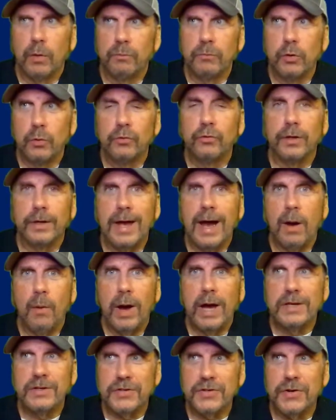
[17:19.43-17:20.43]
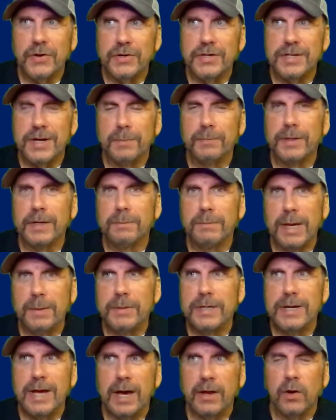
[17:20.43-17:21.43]
usually how I start something,
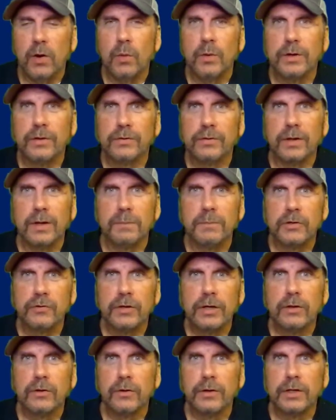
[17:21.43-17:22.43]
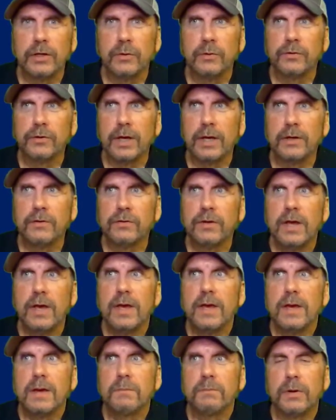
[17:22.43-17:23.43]
maybe not always a machine learning use case,
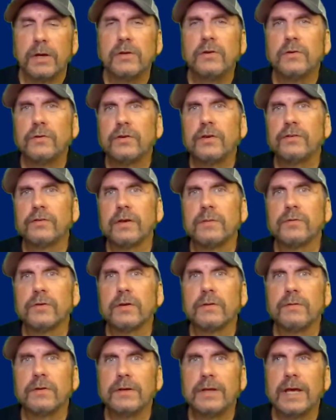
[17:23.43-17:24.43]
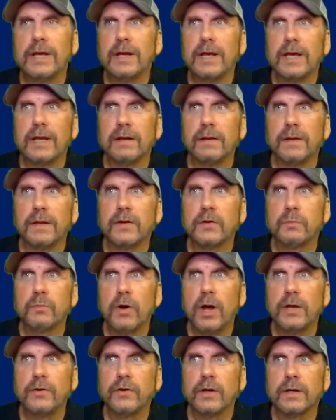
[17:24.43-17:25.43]
but usually some sort of a data analytics
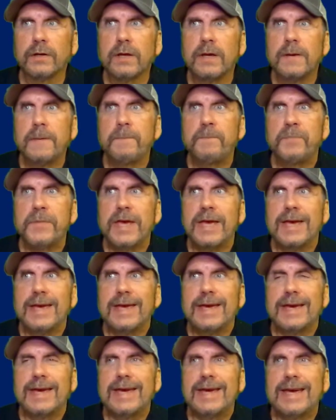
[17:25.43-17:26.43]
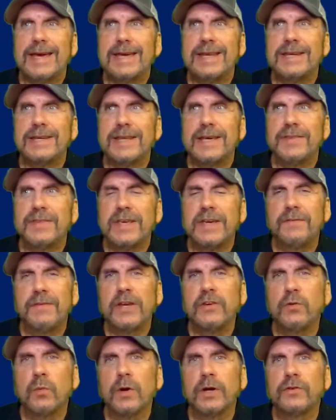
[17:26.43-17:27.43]
project. And the
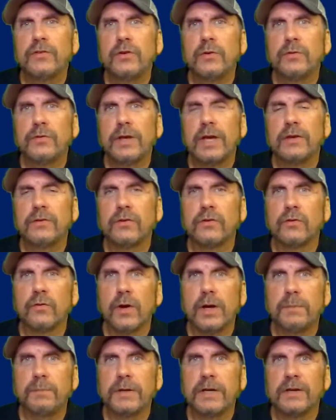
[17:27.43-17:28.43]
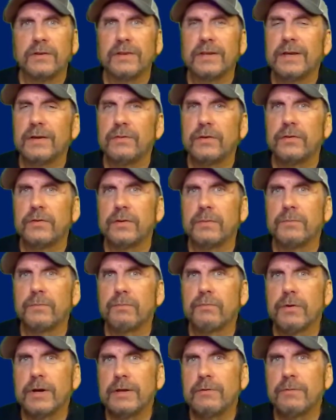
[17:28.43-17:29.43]
AdventureWorks use case is great because it gives us
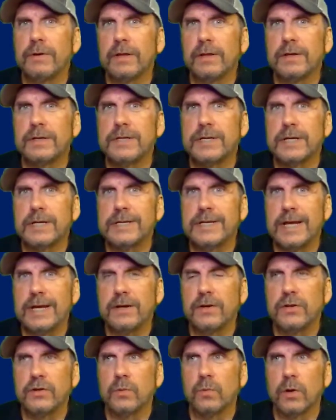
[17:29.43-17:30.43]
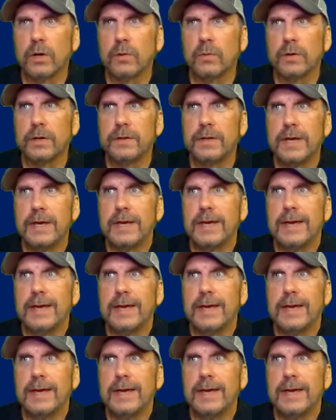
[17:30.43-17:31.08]
some pretty realistic data to work with,